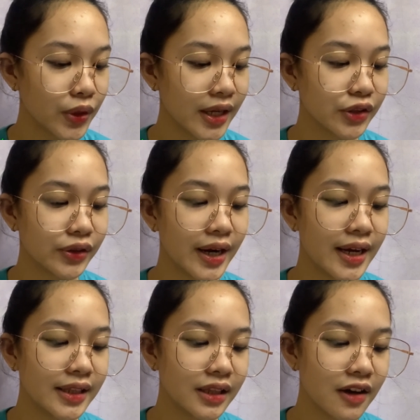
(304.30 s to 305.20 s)
can
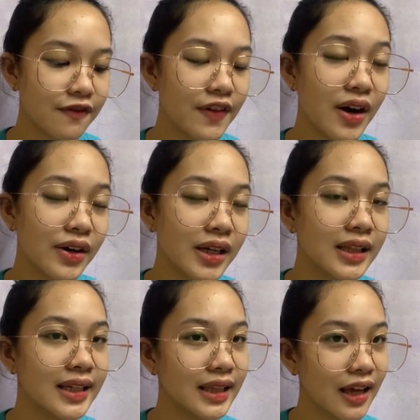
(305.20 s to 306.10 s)
create a very
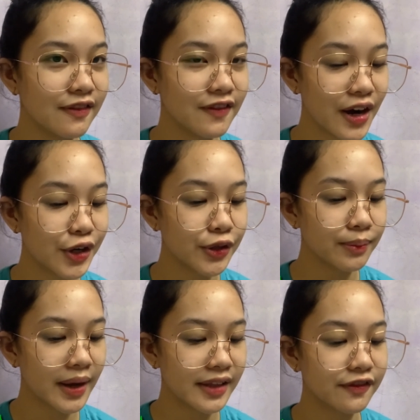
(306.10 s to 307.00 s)
clean
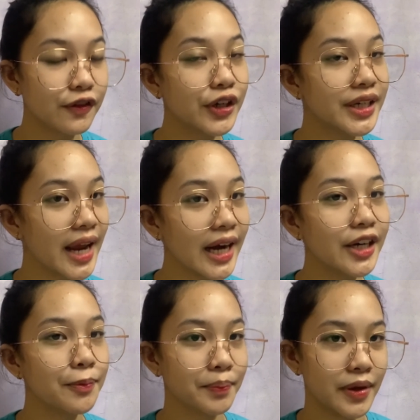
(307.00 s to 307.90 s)
environment for
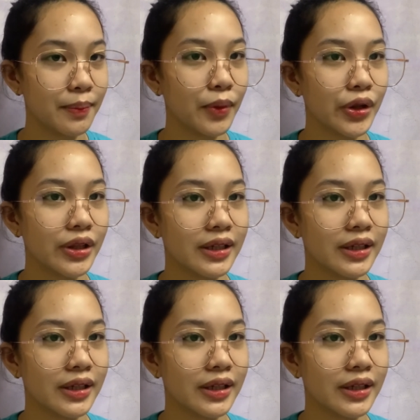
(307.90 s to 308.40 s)
their people.